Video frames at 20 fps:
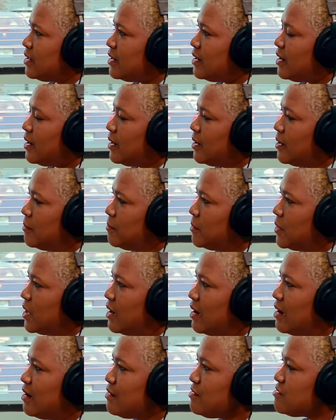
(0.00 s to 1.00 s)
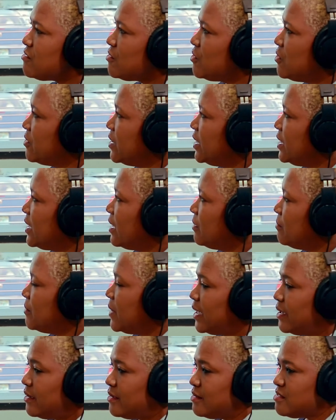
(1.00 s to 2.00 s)
Um, our story, like
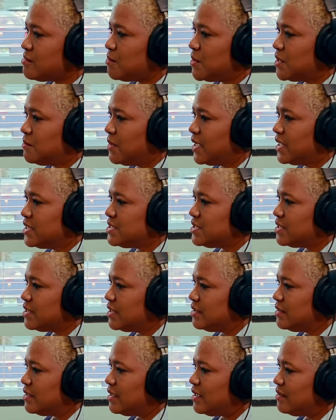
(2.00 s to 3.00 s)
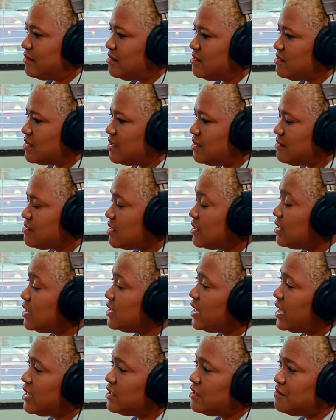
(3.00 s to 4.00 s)
my husband mentioned, is it's a
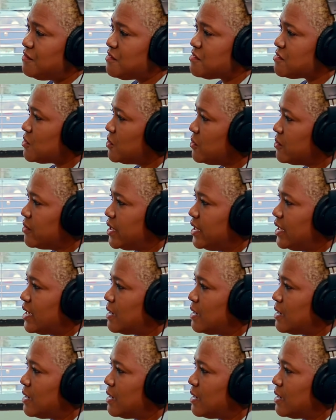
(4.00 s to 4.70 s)
collective story.